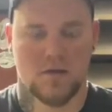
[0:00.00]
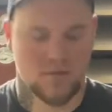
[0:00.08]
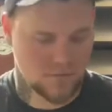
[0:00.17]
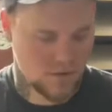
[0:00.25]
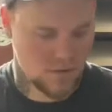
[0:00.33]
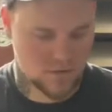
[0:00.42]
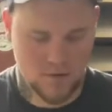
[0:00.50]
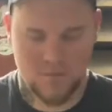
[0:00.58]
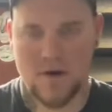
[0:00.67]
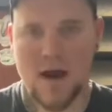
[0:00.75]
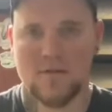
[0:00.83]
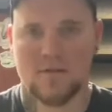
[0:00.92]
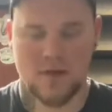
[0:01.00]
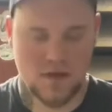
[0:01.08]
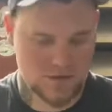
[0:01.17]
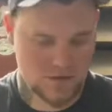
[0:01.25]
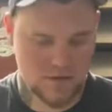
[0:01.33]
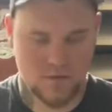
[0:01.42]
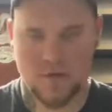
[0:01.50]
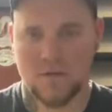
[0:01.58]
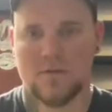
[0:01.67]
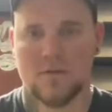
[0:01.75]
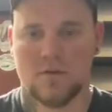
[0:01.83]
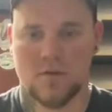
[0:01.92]
So look for ovulation, look
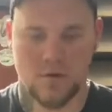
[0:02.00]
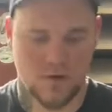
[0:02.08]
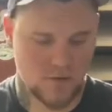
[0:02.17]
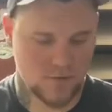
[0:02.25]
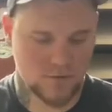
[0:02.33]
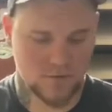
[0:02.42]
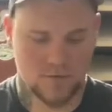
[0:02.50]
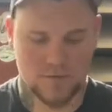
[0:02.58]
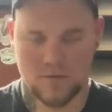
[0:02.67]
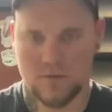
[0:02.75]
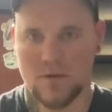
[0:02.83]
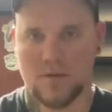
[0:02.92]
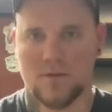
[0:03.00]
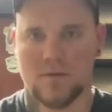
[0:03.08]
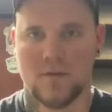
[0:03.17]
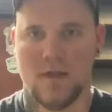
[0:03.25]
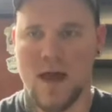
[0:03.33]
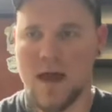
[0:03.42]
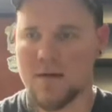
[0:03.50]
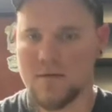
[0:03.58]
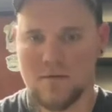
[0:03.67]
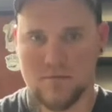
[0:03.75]
for the coils, look for that